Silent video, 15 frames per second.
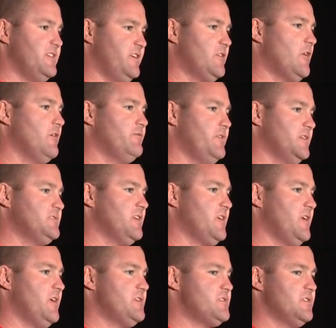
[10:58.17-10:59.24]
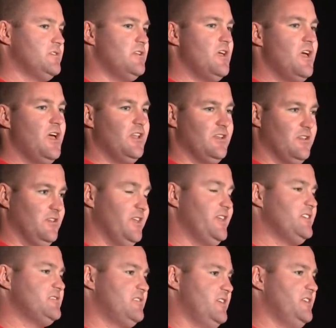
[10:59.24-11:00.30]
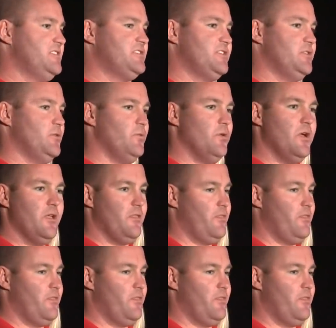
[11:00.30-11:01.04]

in our investigation links these two.